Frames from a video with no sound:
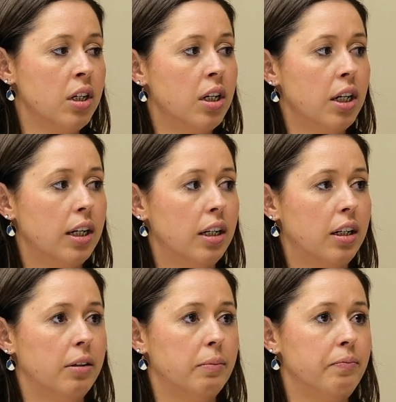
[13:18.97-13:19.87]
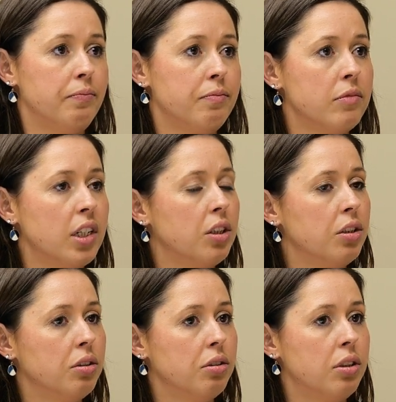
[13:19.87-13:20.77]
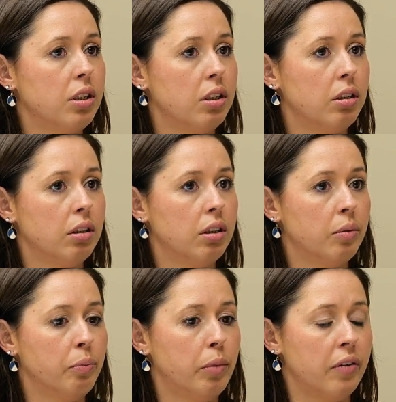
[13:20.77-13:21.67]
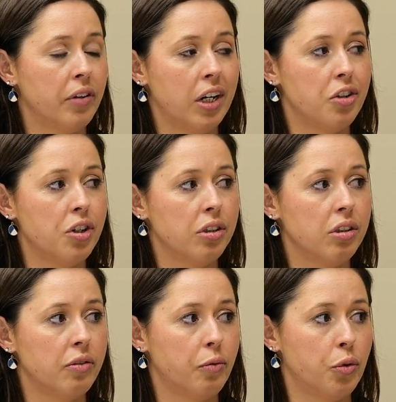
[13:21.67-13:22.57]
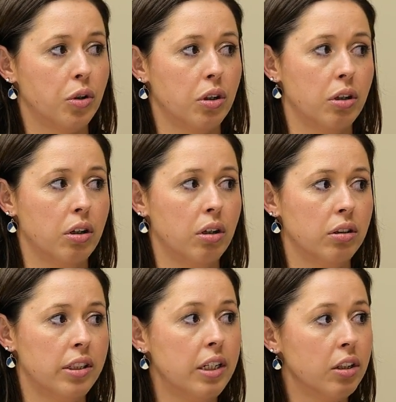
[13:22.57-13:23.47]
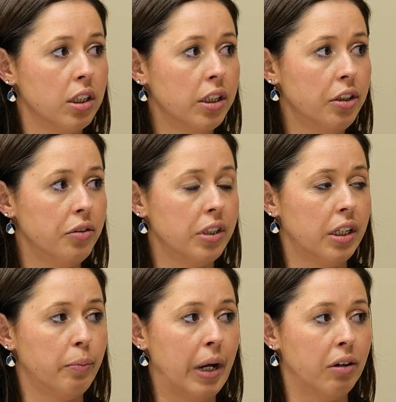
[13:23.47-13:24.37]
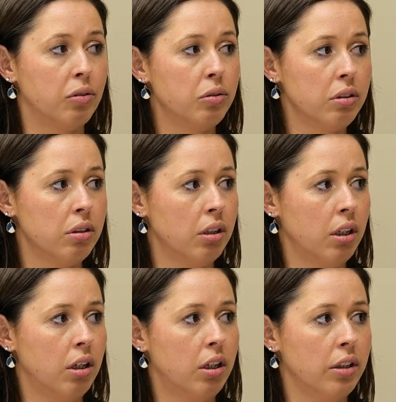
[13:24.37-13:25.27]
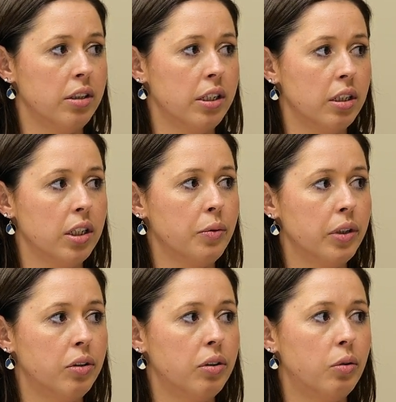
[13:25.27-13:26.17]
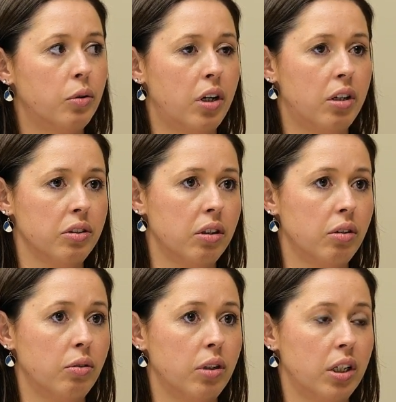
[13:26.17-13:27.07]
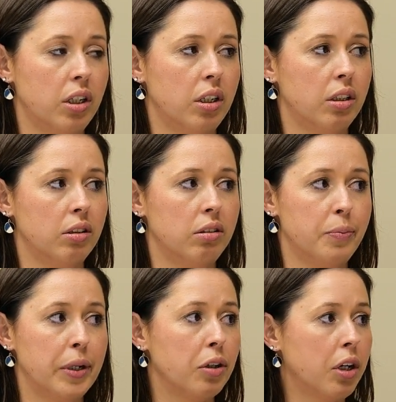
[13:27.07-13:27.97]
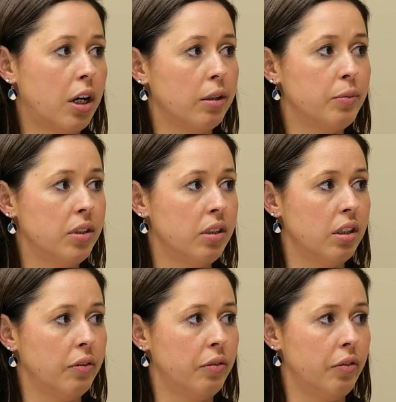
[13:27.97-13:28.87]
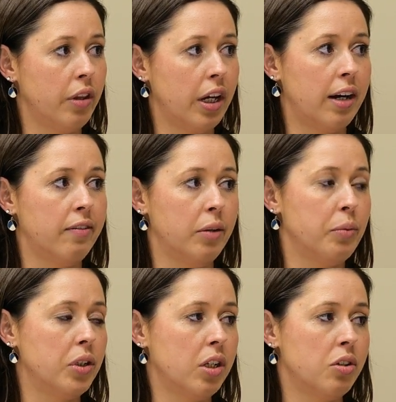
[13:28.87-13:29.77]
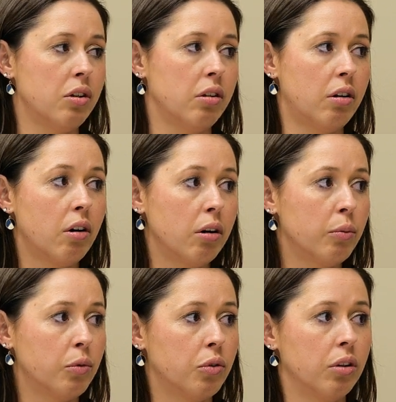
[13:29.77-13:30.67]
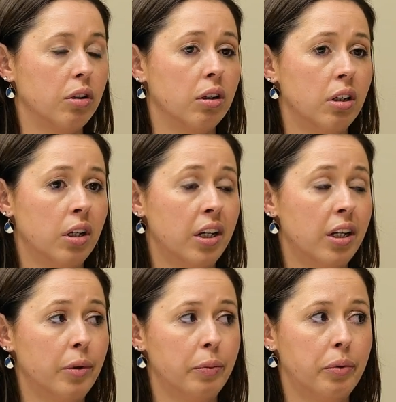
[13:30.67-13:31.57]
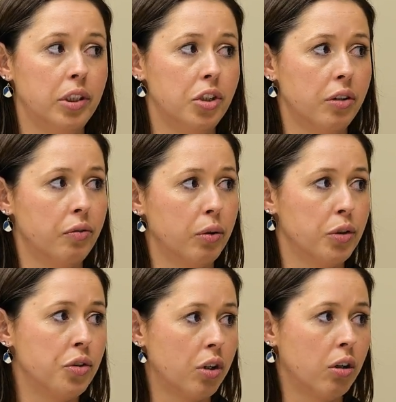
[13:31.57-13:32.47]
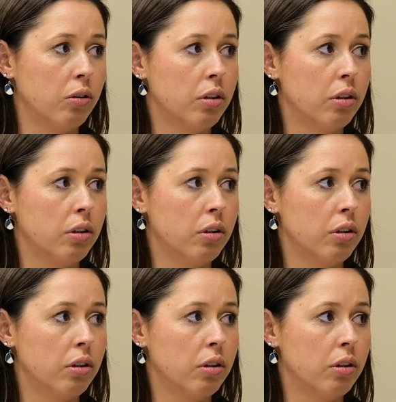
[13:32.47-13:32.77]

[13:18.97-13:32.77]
There's modifications for steering using pedals on the steering wheel, also spinner knobs if they have an amputation on the arm or hemiplegia from a stroke.